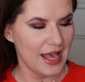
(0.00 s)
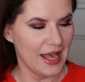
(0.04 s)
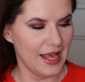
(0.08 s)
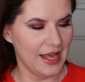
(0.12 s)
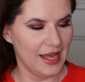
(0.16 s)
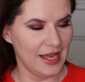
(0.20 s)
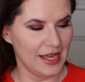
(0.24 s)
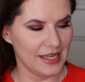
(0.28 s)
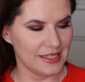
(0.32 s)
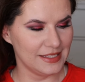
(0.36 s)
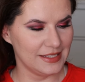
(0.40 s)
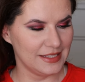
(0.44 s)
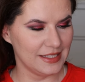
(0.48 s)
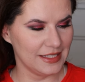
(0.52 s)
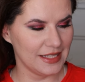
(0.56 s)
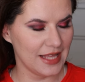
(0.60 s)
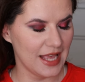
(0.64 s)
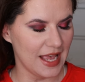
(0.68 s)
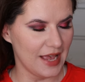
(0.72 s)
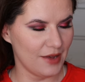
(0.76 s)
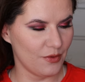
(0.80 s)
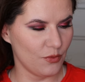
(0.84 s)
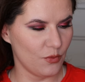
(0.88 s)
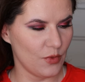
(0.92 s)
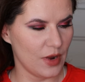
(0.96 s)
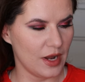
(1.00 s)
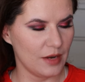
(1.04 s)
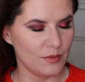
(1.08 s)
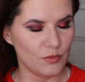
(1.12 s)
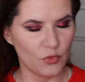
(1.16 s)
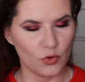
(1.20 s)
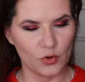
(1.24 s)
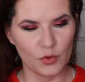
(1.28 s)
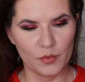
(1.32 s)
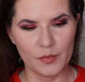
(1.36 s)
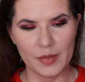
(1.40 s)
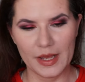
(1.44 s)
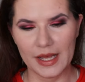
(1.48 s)
I still have one
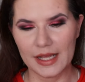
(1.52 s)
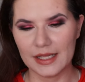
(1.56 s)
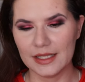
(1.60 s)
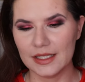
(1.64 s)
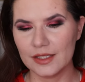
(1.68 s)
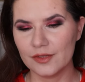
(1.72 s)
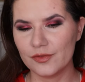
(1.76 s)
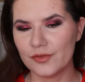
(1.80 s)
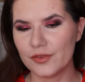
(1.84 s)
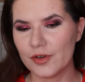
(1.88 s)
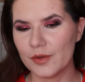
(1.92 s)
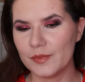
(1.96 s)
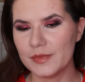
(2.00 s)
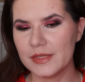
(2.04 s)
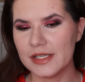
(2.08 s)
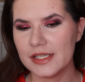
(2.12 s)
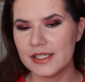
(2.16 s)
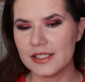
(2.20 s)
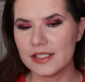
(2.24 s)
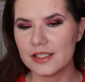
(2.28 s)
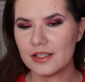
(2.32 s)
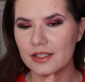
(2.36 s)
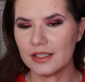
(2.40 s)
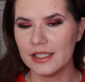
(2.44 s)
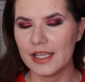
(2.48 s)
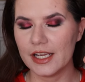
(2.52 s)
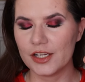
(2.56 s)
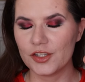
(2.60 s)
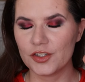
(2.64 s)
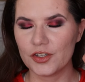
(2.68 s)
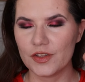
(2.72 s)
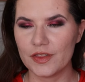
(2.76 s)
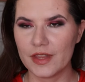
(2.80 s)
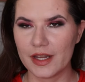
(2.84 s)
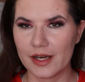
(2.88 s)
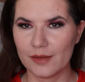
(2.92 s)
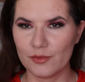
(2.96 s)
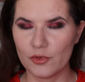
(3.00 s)
more palette from this
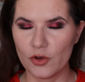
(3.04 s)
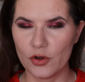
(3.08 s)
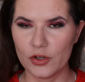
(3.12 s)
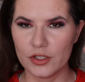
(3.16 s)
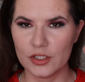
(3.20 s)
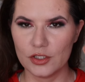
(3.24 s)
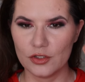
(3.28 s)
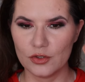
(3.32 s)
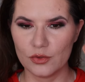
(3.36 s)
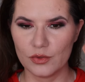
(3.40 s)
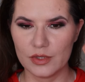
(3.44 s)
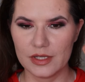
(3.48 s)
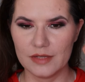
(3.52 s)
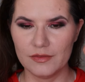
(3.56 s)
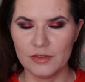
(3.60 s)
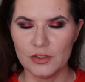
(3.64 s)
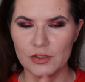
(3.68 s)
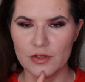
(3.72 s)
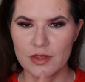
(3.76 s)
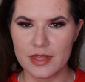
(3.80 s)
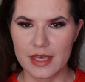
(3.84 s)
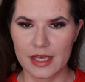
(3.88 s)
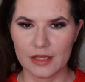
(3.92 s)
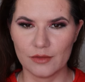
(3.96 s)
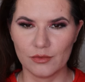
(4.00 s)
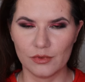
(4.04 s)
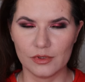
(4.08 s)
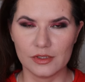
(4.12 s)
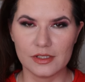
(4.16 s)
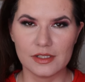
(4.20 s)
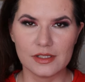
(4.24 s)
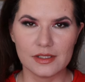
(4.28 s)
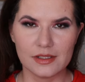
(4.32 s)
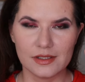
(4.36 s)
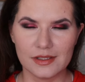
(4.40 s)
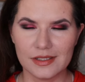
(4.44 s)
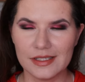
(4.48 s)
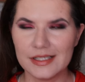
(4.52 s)
collection that I'm going to review that
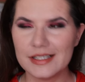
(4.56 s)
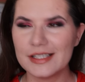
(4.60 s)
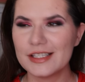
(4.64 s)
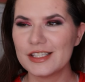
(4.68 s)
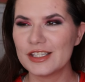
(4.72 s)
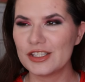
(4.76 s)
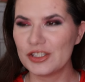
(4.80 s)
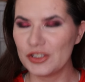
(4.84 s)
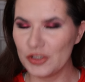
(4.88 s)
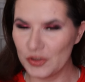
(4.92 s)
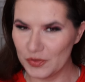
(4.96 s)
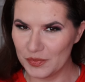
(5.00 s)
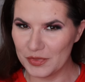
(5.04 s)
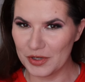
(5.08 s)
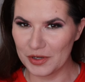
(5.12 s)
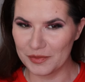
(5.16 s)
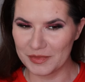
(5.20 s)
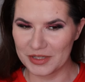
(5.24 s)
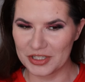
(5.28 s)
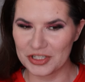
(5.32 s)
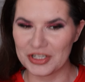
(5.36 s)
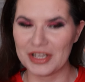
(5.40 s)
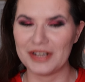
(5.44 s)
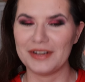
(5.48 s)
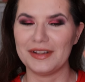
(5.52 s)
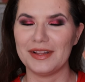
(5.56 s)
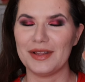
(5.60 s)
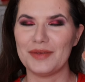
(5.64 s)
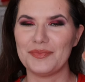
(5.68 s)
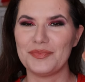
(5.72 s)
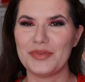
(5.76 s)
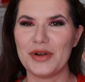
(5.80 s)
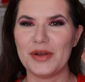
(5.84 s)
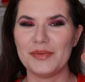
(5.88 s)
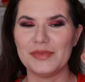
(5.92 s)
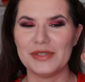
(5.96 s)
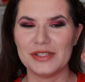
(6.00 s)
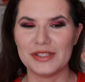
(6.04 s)
will soon be on my channel, I
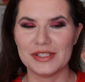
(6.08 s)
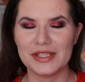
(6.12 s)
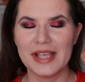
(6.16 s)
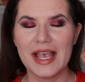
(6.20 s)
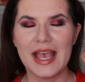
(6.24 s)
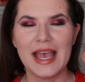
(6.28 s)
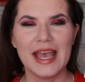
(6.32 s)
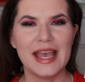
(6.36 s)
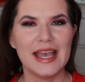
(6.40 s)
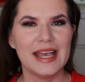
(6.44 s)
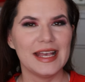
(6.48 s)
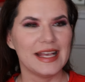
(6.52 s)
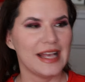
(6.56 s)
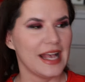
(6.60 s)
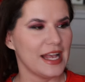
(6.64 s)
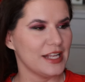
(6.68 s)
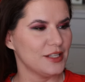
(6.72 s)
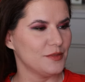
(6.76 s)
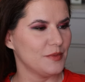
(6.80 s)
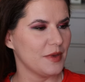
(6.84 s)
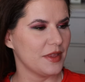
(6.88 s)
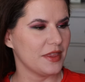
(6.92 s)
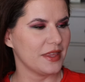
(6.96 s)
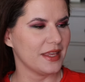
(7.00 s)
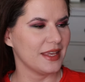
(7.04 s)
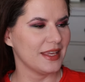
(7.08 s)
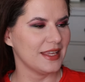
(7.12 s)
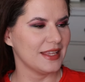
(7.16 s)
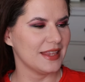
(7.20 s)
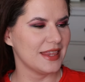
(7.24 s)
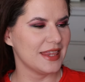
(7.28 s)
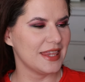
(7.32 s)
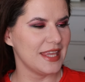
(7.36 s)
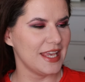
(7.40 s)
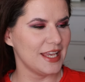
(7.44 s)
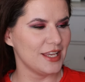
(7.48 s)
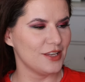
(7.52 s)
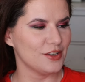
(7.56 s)
promise guys. But
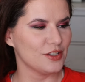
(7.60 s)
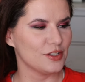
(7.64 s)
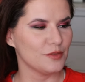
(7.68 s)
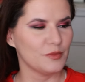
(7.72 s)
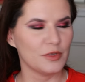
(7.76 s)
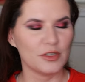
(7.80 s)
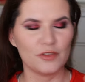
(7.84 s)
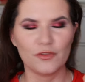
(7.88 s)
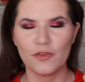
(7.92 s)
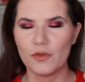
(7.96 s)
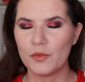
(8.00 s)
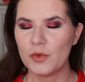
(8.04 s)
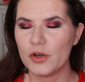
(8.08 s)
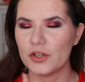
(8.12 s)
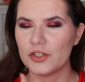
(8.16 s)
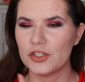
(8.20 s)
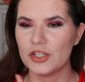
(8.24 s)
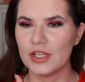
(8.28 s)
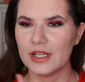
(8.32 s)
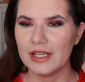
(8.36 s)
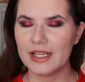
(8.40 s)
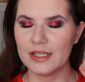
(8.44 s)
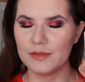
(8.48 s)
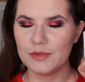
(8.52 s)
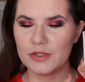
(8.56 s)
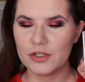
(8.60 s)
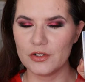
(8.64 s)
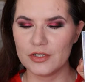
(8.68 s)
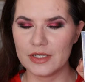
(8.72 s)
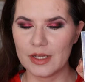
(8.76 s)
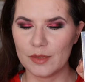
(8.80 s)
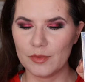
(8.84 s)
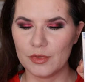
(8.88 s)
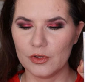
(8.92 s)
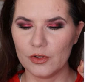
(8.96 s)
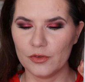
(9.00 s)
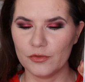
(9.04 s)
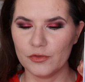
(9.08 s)
thank you so much for watching. Let me know
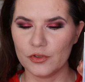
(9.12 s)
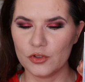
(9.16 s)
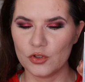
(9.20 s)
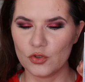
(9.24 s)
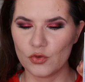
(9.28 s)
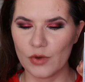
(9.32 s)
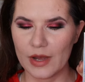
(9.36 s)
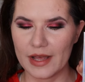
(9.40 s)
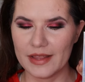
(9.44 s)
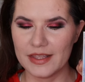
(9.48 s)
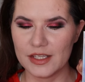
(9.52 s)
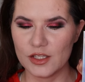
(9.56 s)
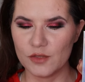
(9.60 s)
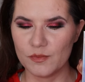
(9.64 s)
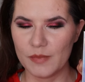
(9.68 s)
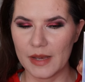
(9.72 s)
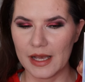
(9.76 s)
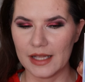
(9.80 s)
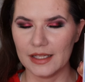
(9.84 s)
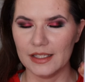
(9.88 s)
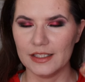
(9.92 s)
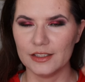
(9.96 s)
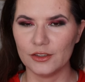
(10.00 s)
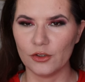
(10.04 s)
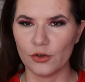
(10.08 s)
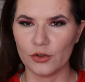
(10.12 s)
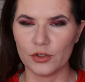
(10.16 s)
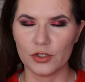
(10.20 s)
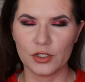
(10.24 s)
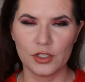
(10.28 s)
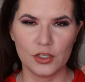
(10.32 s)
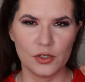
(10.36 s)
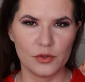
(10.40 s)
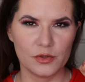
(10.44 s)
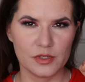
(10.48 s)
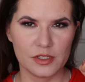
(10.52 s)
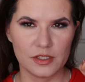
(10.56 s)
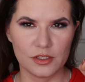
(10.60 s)
down below if you try this palette or you're
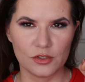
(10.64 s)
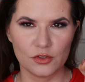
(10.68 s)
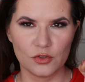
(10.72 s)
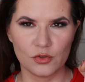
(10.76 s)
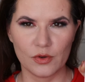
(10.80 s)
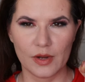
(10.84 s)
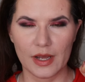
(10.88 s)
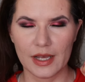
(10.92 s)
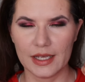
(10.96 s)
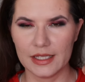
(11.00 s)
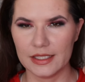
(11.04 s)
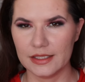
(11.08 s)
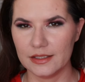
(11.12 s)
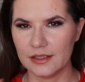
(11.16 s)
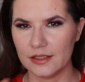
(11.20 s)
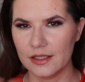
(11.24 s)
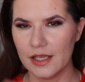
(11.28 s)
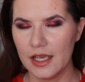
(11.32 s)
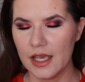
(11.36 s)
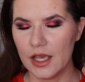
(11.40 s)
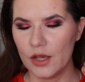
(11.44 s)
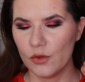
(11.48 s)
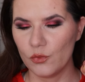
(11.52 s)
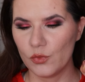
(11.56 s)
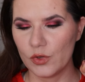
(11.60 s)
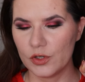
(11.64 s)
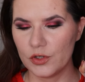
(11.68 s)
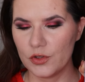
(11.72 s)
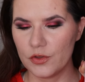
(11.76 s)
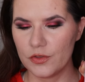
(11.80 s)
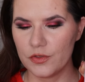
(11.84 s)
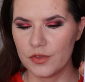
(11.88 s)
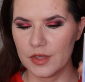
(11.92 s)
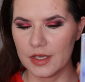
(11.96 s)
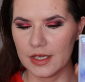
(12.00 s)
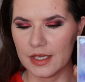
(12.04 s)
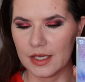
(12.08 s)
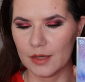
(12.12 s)
curious to try it. What do
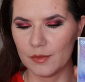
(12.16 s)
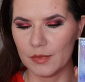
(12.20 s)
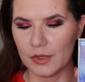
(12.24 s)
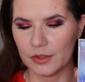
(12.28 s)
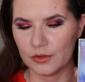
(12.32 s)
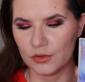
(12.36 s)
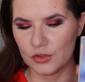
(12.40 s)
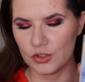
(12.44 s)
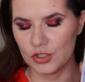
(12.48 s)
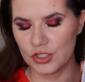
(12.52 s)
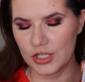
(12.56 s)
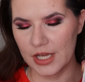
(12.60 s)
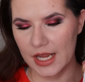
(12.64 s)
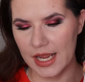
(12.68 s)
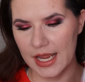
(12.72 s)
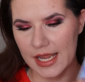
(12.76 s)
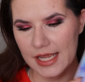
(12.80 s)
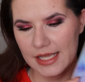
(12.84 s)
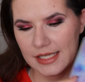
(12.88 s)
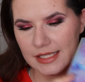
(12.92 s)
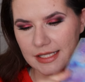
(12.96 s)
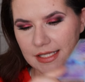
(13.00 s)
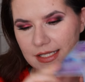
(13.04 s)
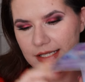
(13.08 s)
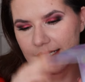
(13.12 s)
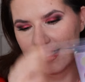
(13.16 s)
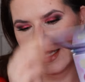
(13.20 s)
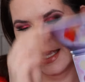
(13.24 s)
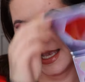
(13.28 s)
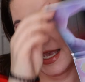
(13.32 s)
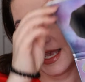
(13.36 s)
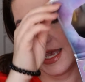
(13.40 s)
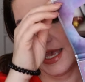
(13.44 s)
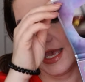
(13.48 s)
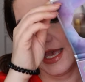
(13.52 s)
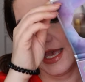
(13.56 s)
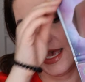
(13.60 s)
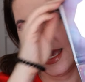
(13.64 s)
you think about the shades?
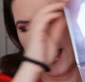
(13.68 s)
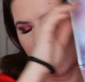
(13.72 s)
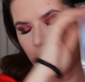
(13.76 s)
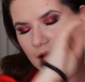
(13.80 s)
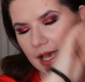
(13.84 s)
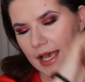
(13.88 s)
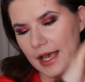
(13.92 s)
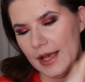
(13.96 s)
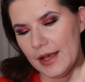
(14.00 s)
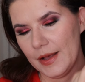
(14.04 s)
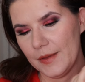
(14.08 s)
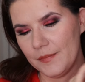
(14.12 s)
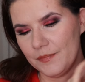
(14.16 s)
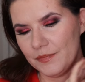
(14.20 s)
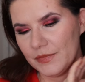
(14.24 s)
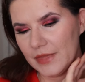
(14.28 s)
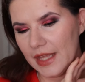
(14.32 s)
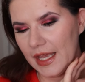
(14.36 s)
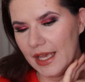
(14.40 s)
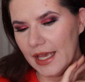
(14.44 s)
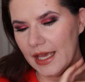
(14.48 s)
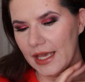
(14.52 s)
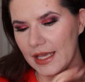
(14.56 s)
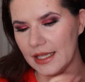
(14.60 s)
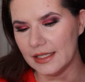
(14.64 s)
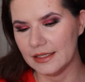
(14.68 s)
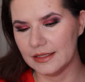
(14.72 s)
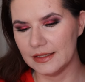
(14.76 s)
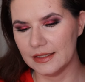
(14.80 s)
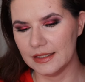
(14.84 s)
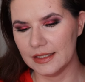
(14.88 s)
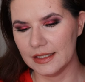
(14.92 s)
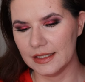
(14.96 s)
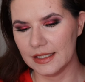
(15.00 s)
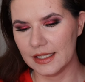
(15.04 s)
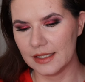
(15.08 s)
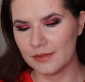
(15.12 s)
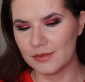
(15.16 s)

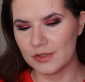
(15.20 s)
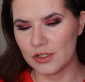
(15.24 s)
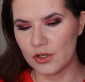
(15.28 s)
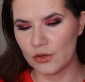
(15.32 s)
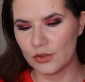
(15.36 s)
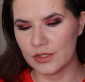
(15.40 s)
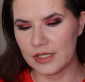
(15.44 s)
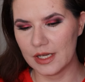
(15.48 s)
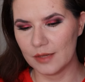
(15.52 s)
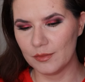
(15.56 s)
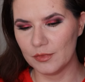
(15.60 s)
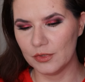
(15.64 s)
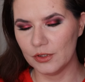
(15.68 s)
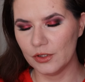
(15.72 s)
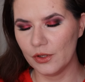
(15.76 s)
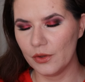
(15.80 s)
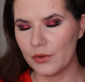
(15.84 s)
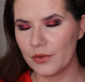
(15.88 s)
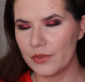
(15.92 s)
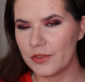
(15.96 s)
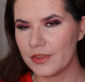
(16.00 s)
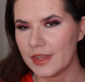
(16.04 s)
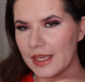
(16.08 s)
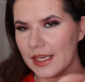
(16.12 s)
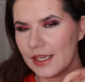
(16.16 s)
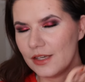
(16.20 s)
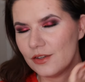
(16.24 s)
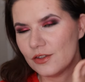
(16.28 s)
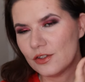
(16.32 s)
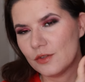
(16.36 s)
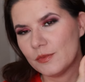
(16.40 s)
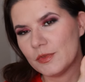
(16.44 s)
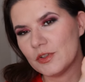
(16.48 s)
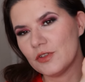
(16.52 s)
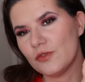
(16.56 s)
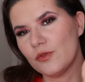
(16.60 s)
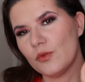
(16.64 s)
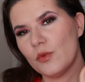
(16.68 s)
Let me know down below. Thank you
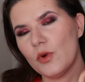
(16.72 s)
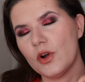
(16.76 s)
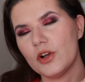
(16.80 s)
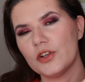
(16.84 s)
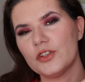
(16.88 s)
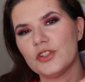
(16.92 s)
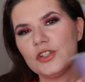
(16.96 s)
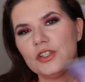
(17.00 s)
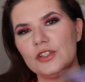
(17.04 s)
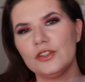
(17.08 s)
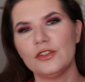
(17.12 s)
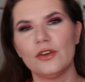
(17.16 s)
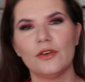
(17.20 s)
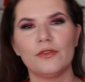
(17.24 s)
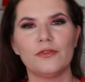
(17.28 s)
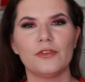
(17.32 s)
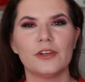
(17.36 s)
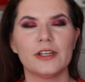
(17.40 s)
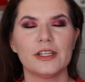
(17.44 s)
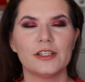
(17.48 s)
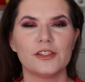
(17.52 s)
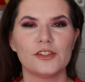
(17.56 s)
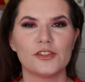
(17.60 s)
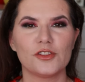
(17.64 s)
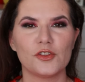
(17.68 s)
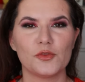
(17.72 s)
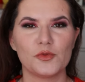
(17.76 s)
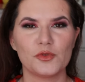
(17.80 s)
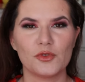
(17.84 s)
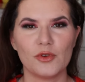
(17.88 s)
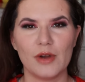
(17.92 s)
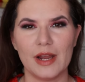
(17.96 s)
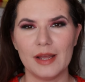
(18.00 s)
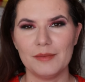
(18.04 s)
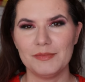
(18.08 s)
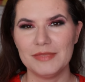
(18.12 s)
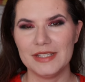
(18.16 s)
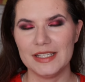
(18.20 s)
so much for watching. Don't forget to
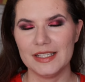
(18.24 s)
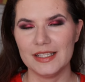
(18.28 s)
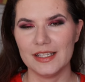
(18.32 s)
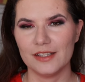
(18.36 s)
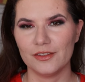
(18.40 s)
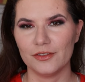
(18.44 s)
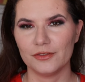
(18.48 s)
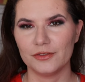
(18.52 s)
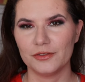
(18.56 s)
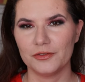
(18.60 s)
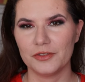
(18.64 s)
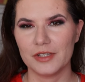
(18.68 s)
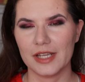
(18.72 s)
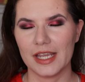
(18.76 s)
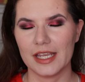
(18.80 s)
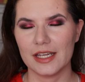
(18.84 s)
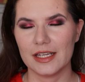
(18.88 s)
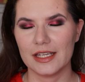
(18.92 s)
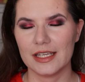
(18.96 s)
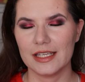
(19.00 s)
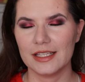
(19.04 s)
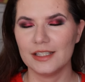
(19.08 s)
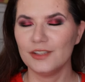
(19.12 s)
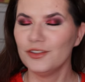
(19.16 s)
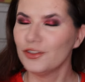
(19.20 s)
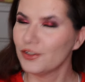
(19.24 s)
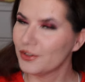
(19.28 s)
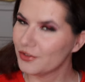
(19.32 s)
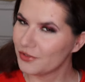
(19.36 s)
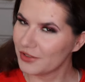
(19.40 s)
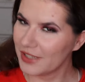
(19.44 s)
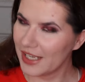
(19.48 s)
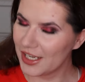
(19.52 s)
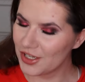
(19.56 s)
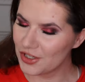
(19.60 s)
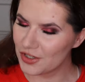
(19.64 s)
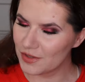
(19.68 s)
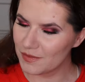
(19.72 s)
subscribe, hit the
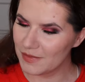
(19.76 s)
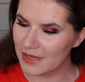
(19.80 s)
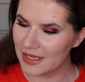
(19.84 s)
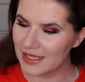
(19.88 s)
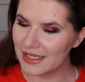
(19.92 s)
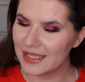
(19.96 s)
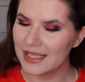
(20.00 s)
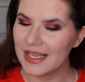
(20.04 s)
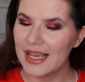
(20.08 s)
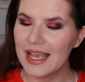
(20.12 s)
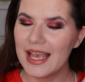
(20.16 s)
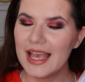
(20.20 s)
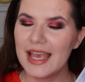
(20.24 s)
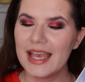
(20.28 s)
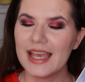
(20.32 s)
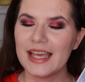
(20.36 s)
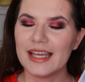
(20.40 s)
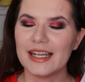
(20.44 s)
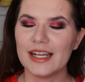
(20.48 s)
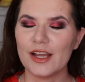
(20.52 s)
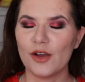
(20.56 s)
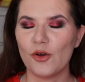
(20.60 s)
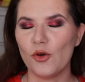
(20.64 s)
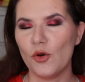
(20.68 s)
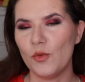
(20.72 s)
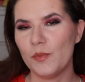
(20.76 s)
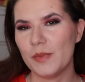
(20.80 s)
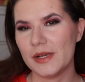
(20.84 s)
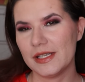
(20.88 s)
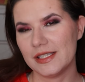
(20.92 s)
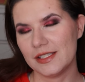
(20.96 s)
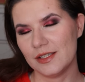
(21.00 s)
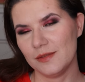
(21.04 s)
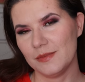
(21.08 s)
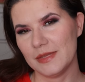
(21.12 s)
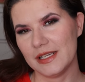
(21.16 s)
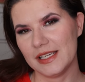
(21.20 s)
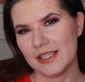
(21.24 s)
notification bell, and I hope I
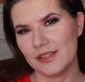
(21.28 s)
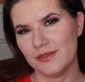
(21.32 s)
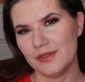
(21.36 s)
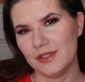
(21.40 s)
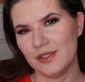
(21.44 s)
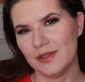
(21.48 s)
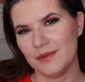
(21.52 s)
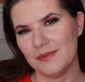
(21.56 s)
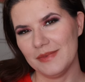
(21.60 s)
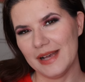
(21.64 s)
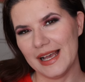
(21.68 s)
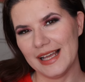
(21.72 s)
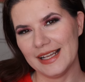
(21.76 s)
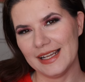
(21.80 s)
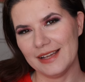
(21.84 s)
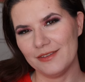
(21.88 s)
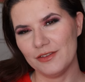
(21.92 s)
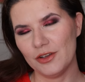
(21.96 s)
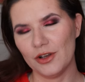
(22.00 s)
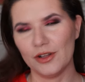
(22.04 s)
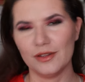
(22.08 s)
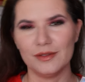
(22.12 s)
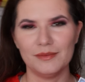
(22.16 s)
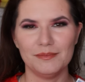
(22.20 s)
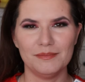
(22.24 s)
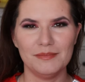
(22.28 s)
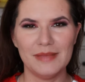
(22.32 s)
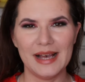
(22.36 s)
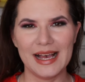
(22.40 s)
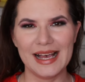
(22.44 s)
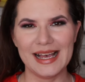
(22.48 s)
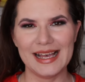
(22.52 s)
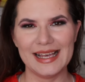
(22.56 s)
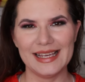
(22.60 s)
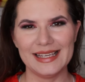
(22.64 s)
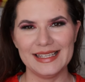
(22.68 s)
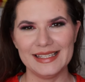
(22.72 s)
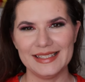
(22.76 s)
see you in my next video. I love you all.
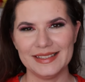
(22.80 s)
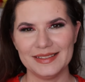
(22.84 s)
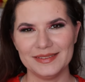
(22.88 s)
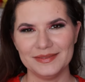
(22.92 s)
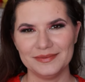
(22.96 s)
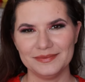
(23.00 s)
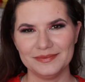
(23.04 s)
Bye!